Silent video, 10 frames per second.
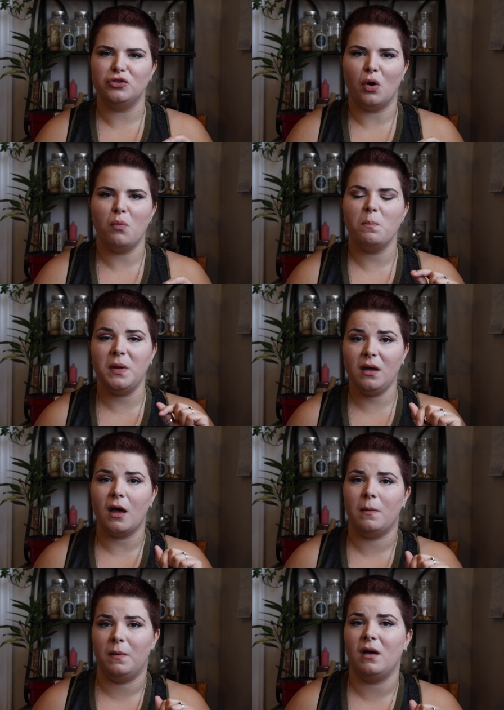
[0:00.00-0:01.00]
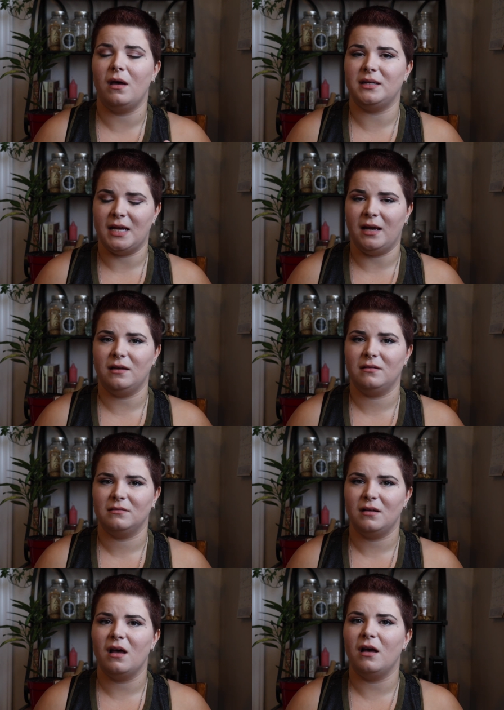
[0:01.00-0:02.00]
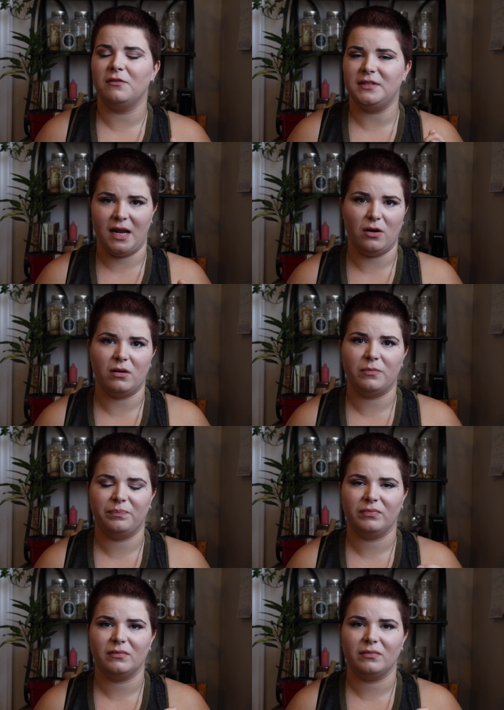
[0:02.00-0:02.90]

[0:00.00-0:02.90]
don't pick up a deck of tarot.